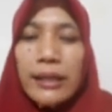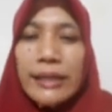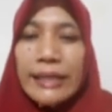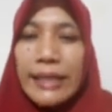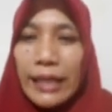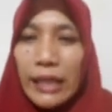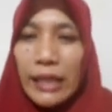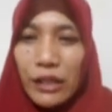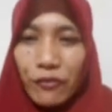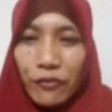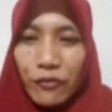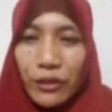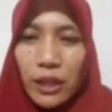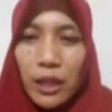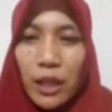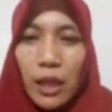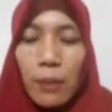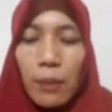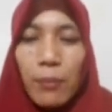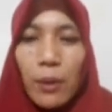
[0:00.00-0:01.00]

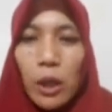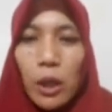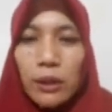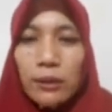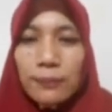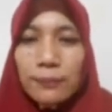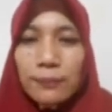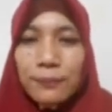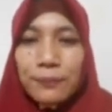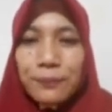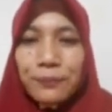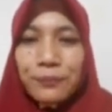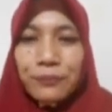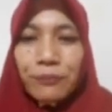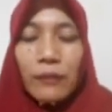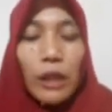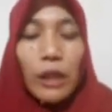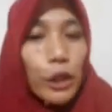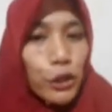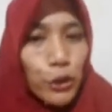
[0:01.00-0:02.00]
deliver about
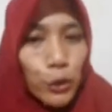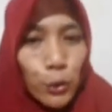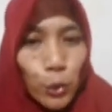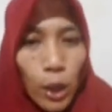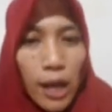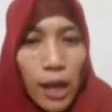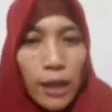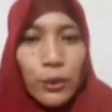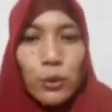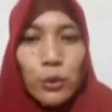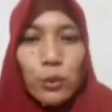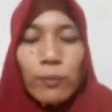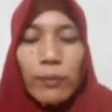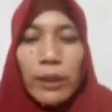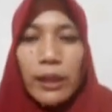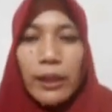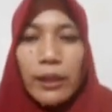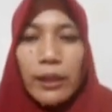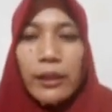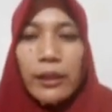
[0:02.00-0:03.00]
new
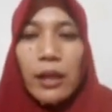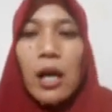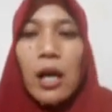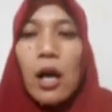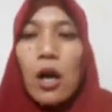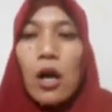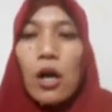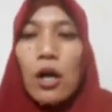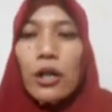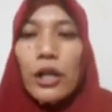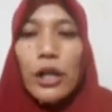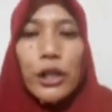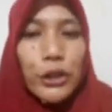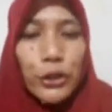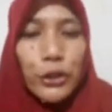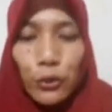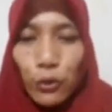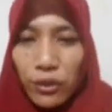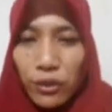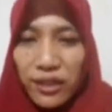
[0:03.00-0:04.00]
argument or
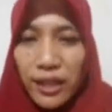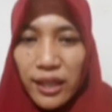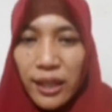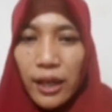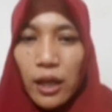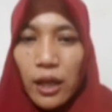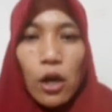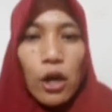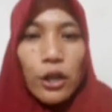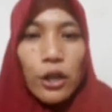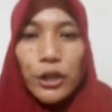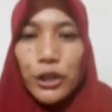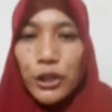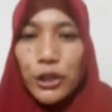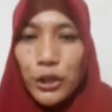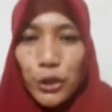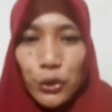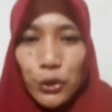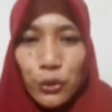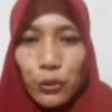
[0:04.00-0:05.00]
new thing or
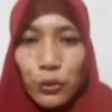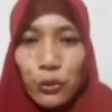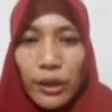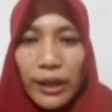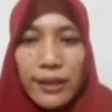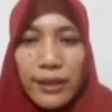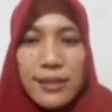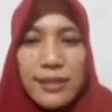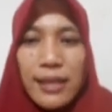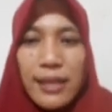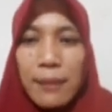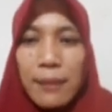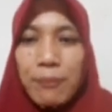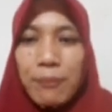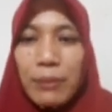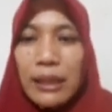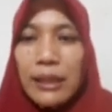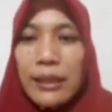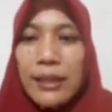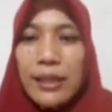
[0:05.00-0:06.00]
new
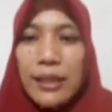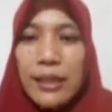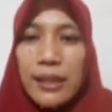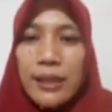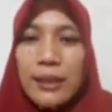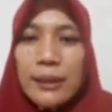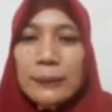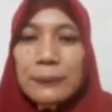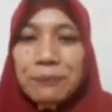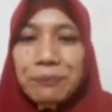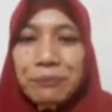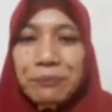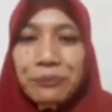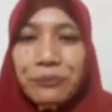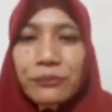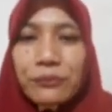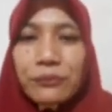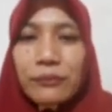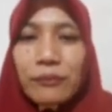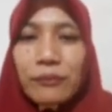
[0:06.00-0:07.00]
example here.
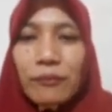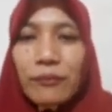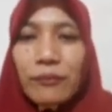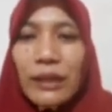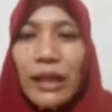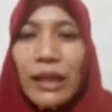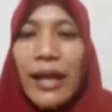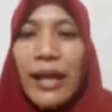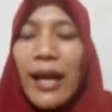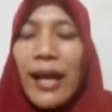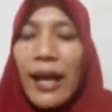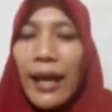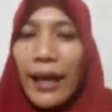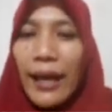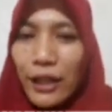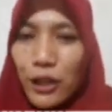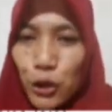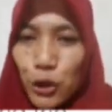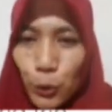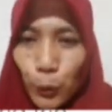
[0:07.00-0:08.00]

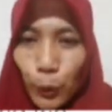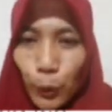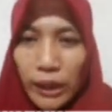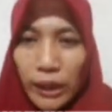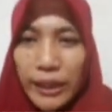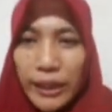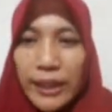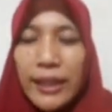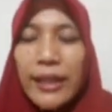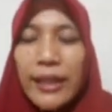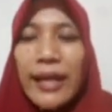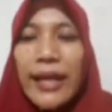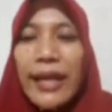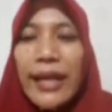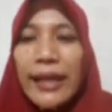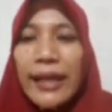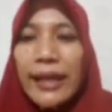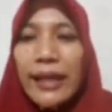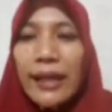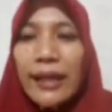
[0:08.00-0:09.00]
Actually,
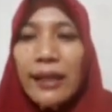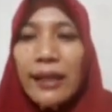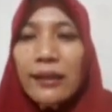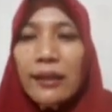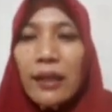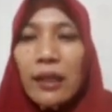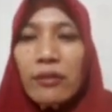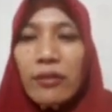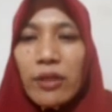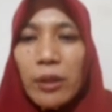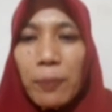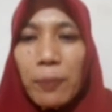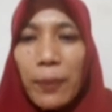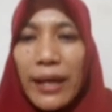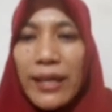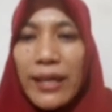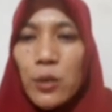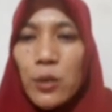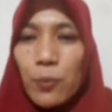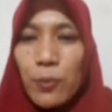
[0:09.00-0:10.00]
in
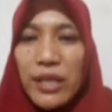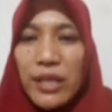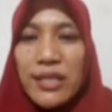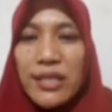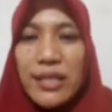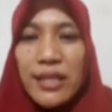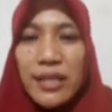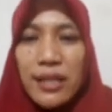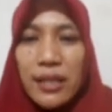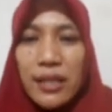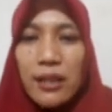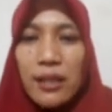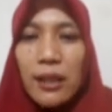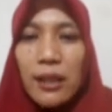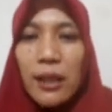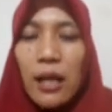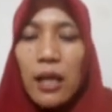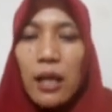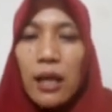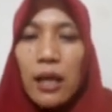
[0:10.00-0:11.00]
reply speech
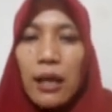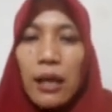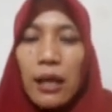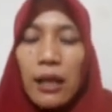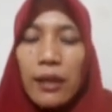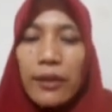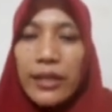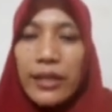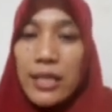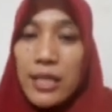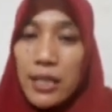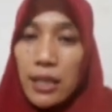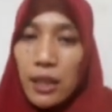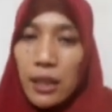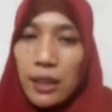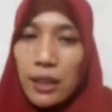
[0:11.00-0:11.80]
here, the